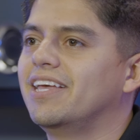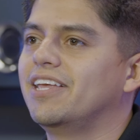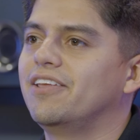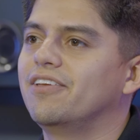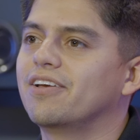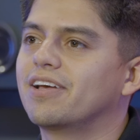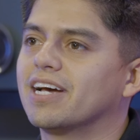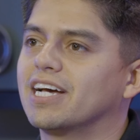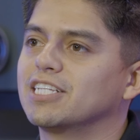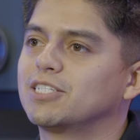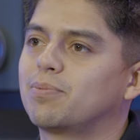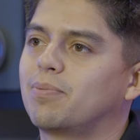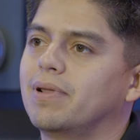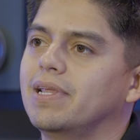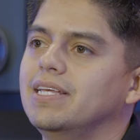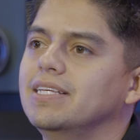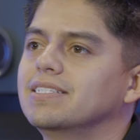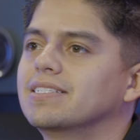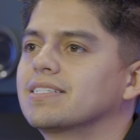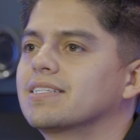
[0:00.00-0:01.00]
You guys,
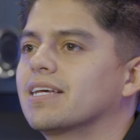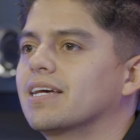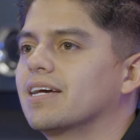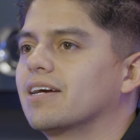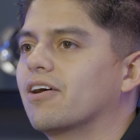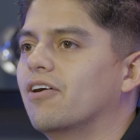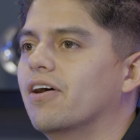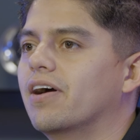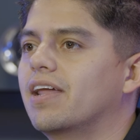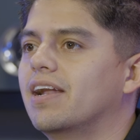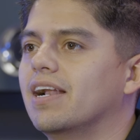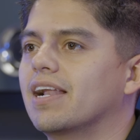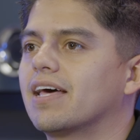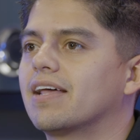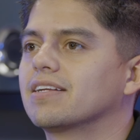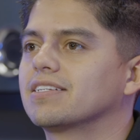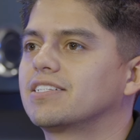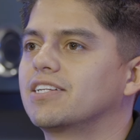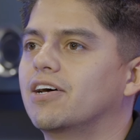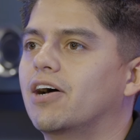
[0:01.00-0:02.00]
please go ahead and
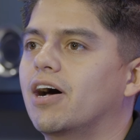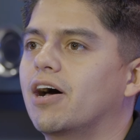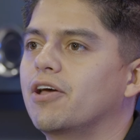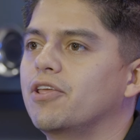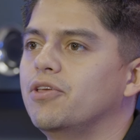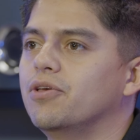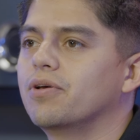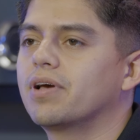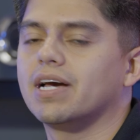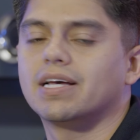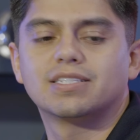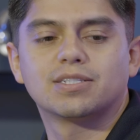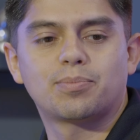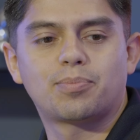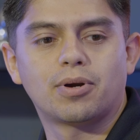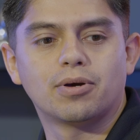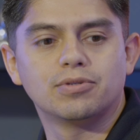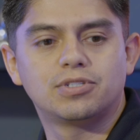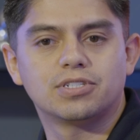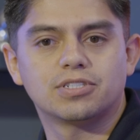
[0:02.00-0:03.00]
let us know how you guys
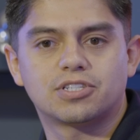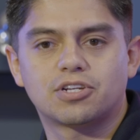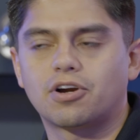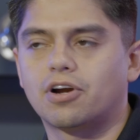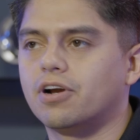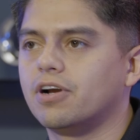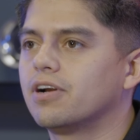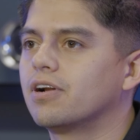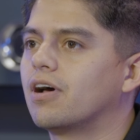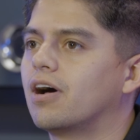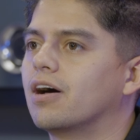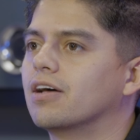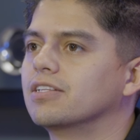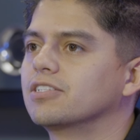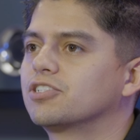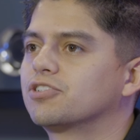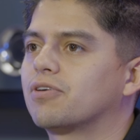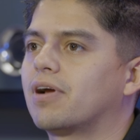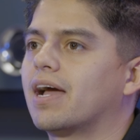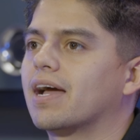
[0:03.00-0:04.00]
approach a turn on
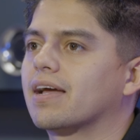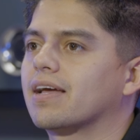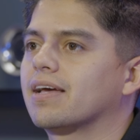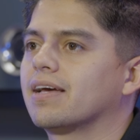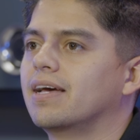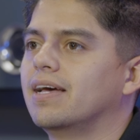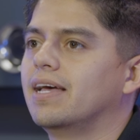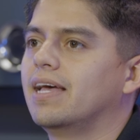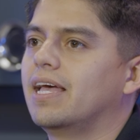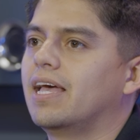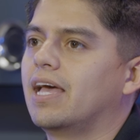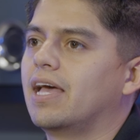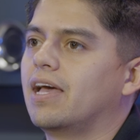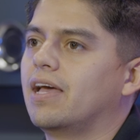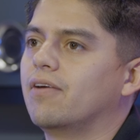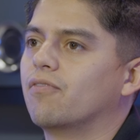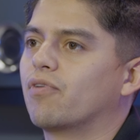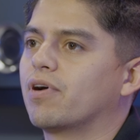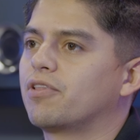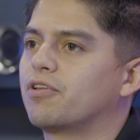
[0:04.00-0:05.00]
track.
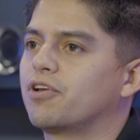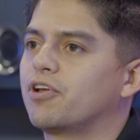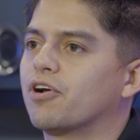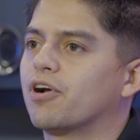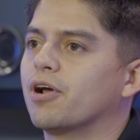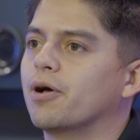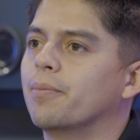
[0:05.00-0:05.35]
Whether you're